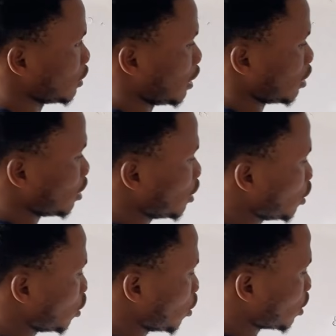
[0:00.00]
and the
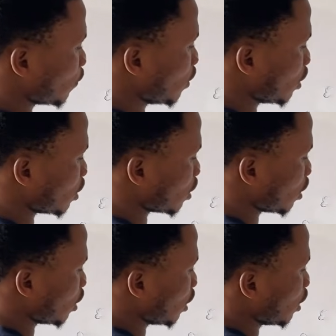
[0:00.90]
gaseous
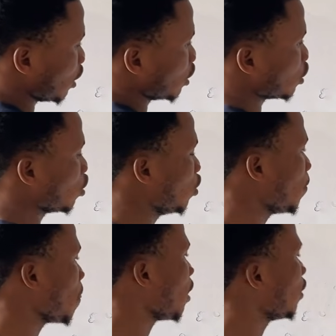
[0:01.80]
phase.
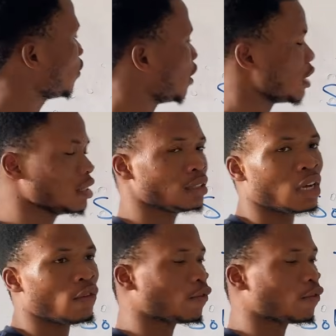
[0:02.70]
So that now